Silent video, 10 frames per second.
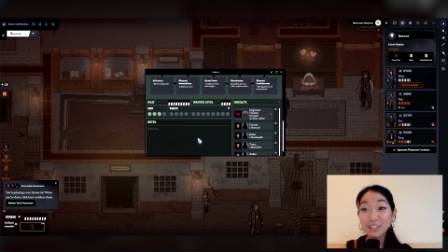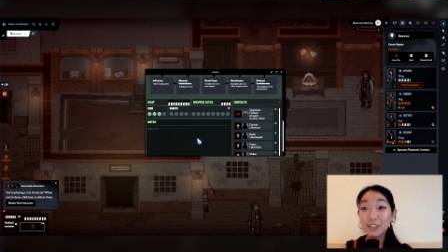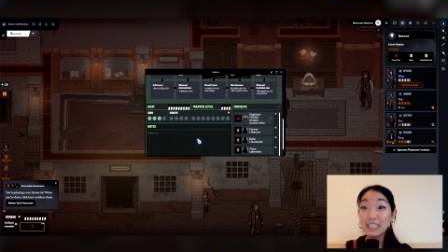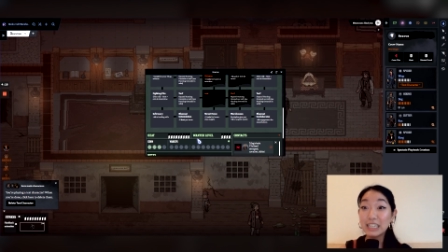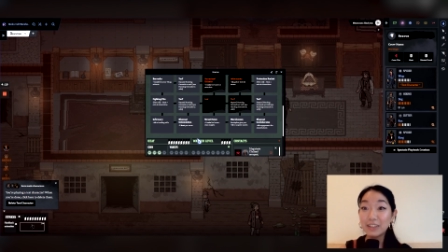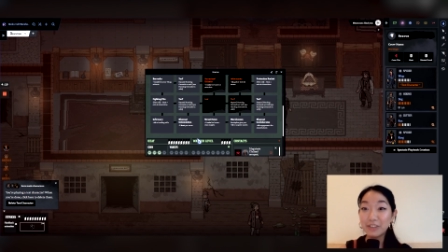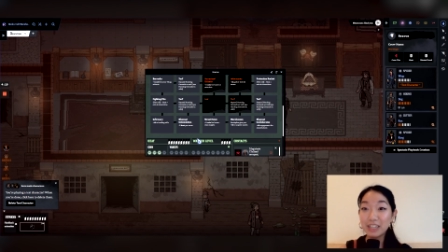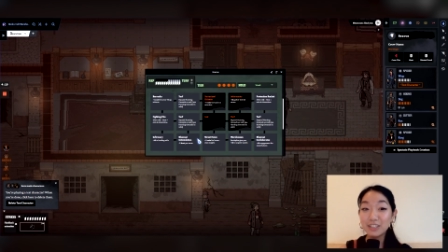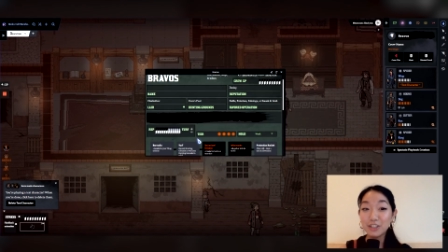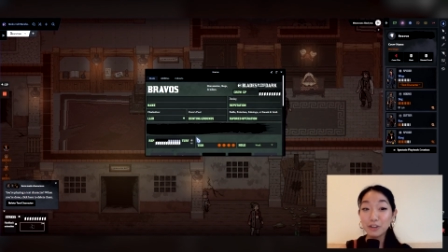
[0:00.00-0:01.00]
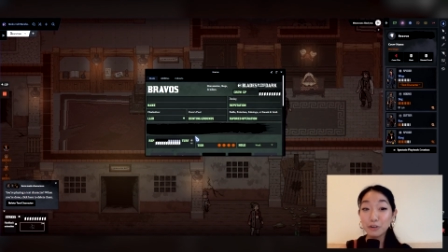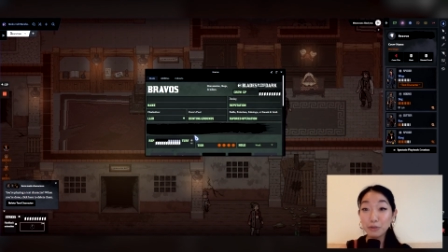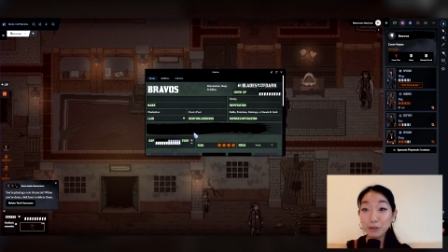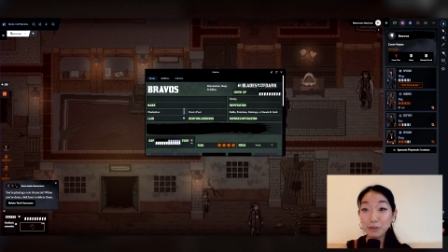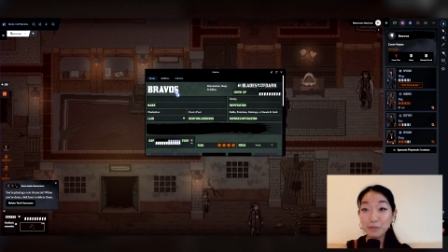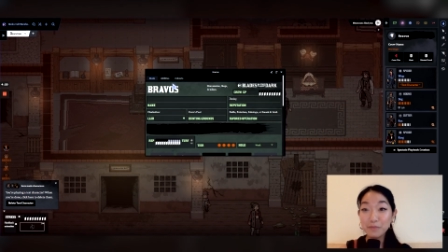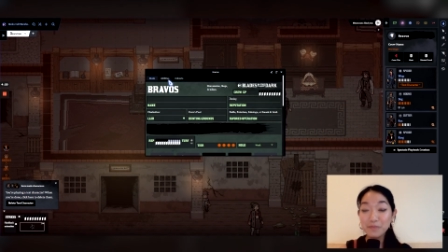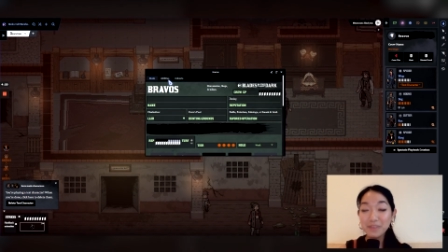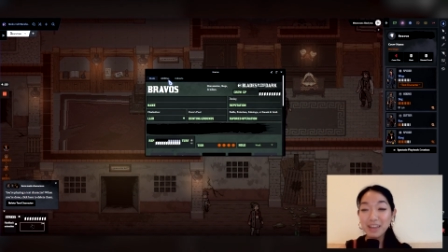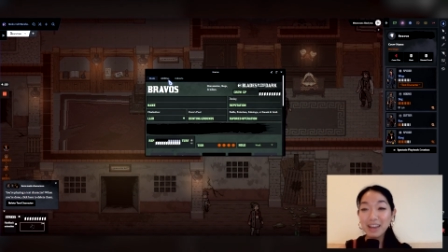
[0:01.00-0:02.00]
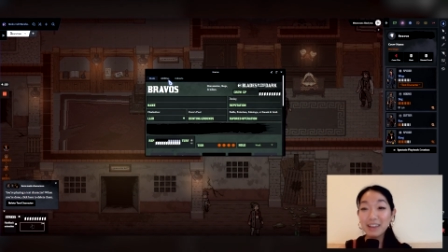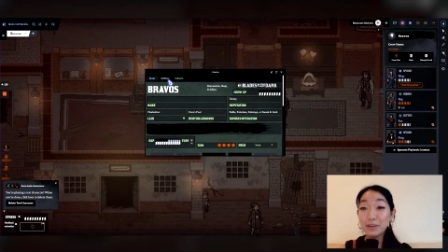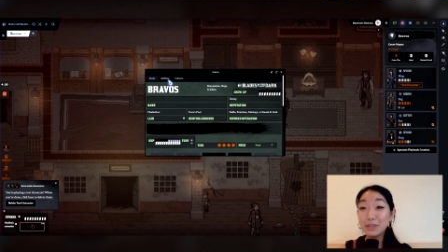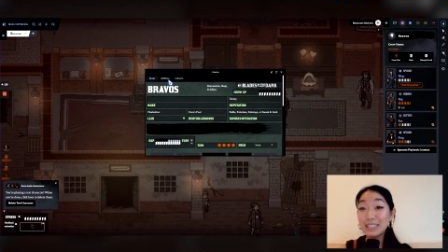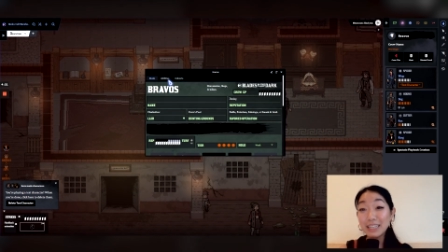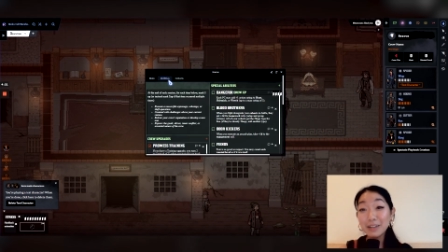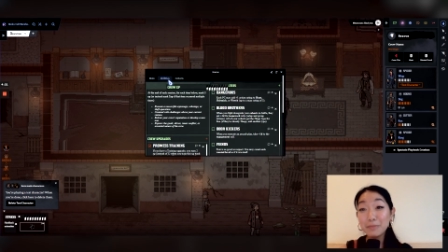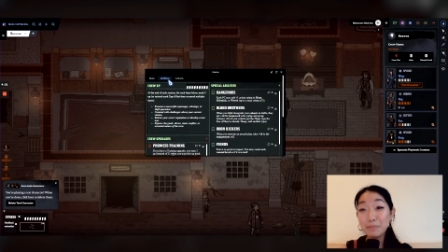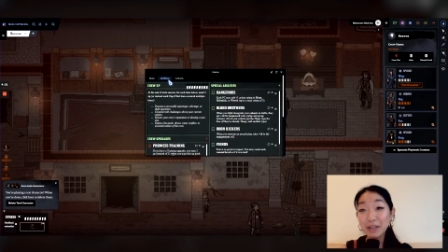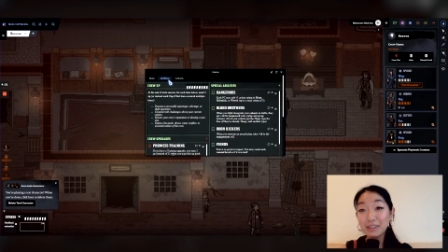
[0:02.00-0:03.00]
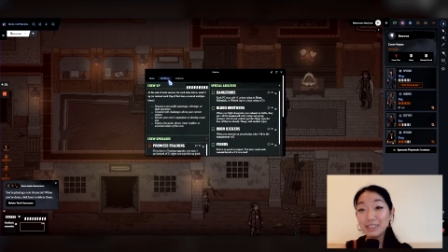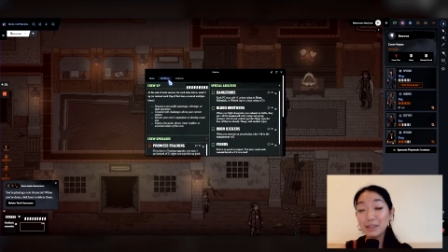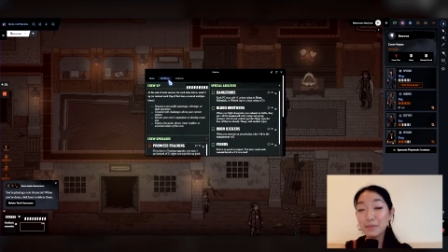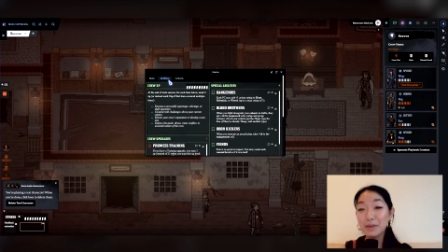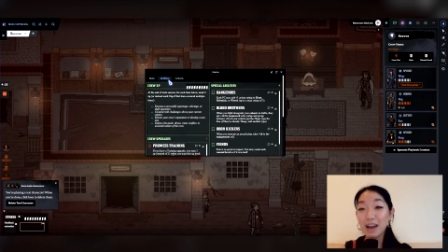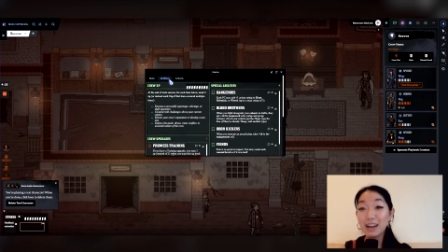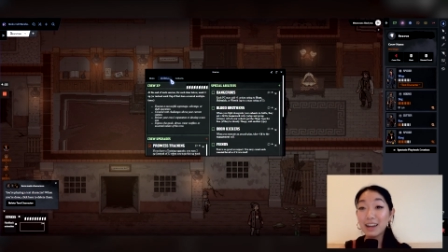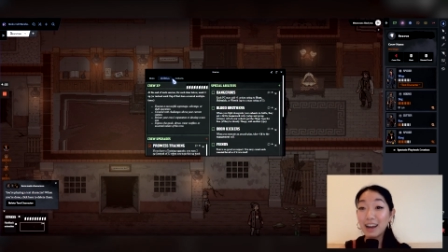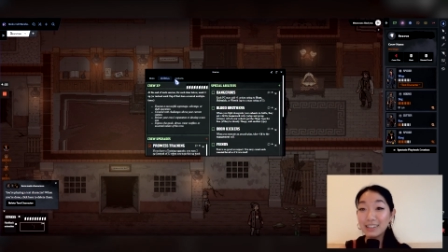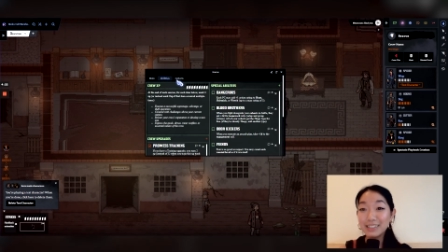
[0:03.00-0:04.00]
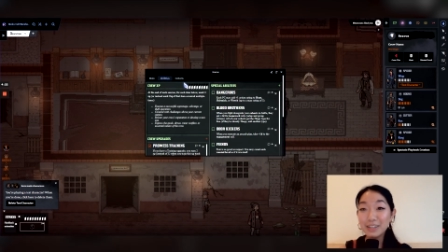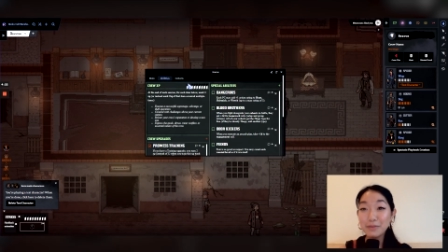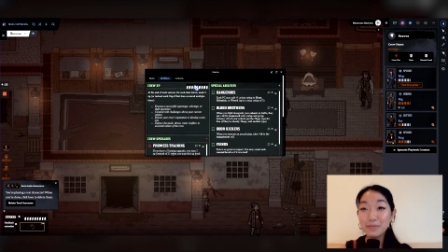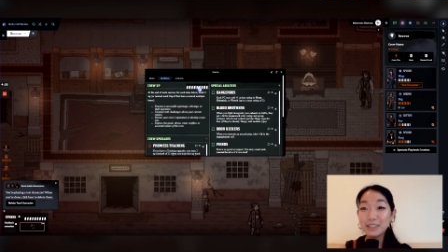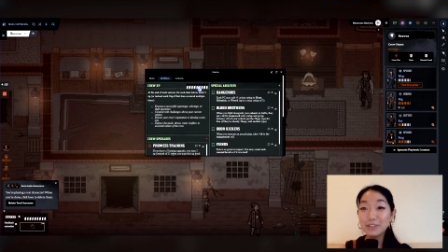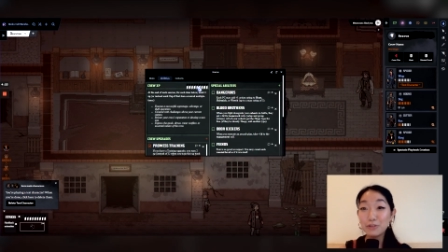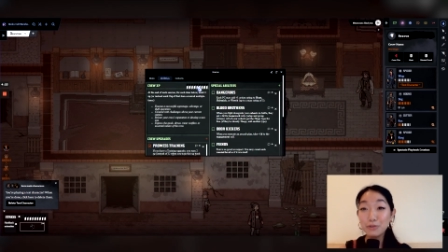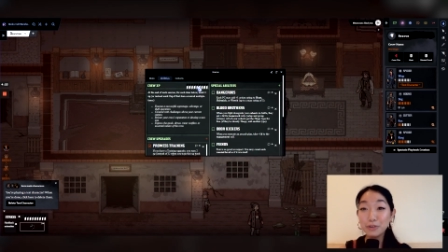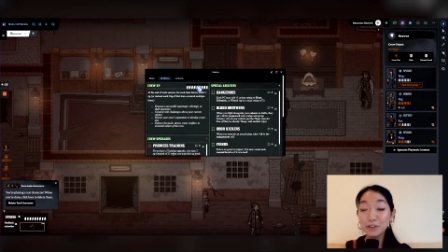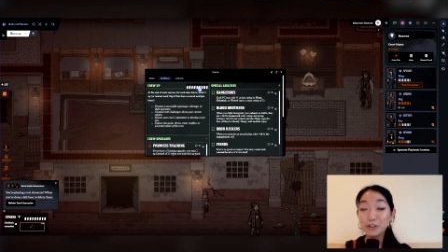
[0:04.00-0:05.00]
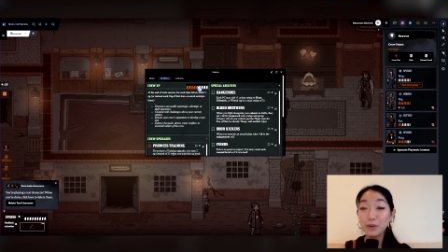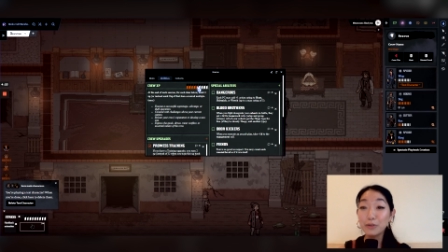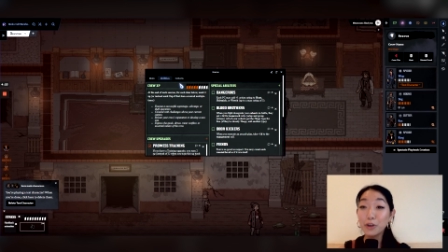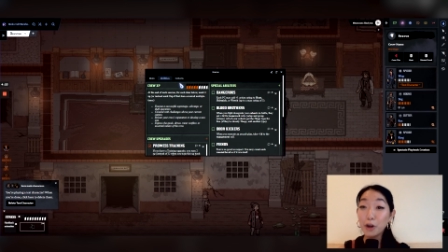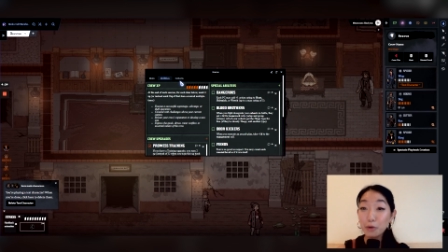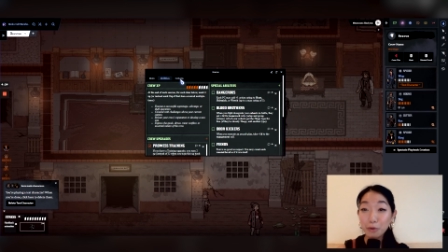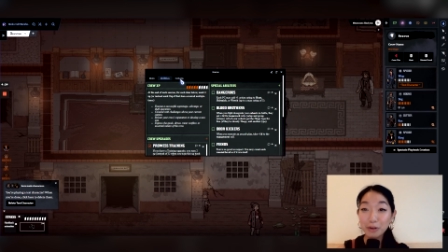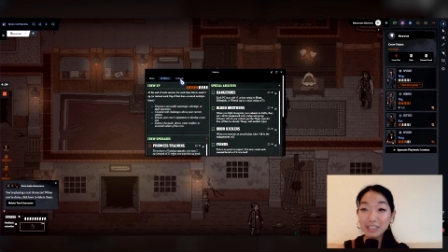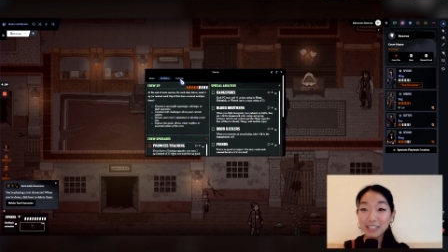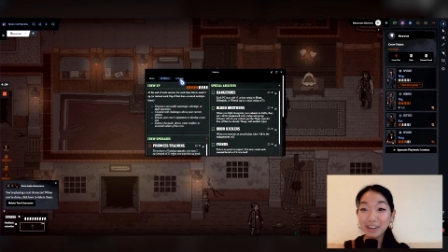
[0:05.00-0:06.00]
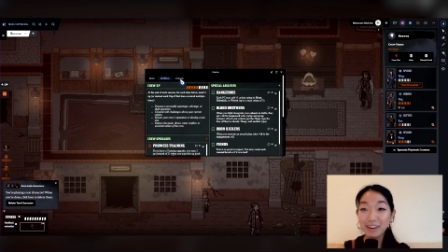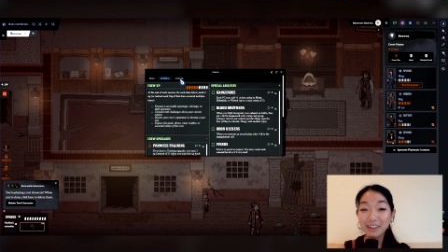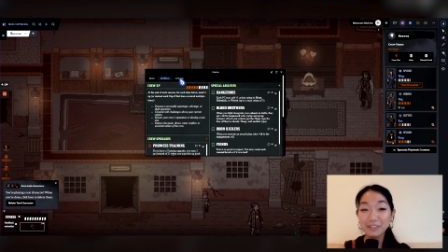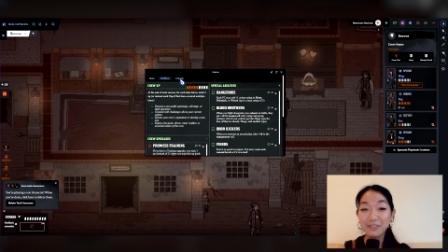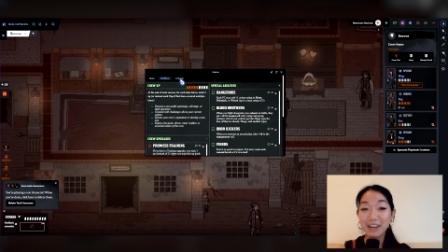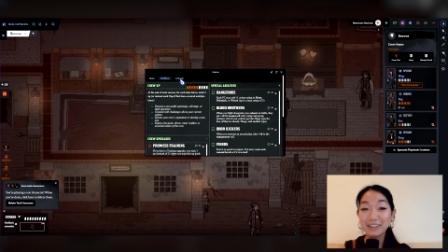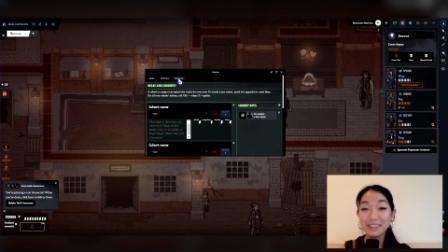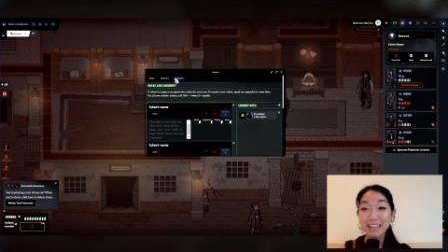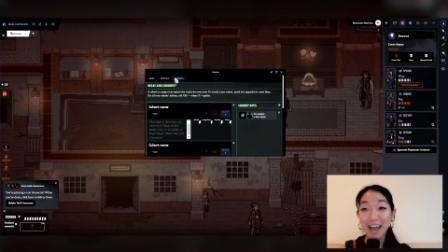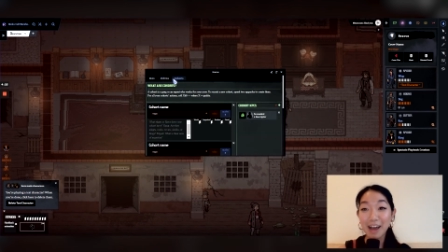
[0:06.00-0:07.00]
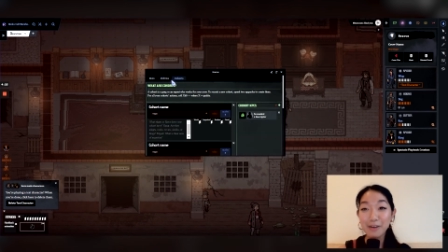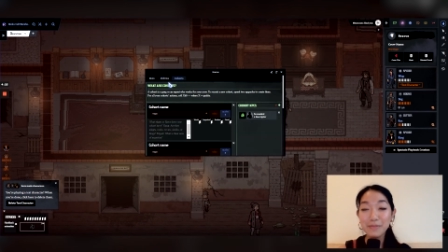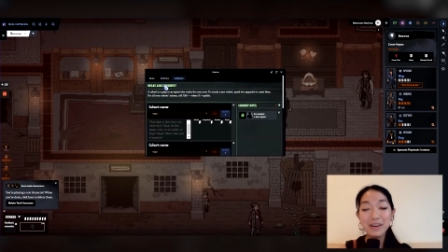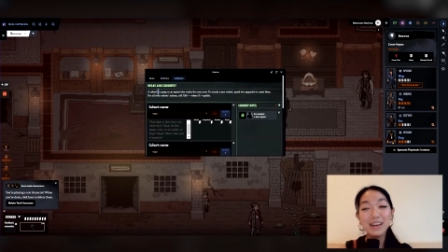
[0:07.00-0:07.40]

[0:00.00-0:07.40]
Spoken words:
that are significant to the crew. And then we did build some custom tools around cohorts here on the final tab.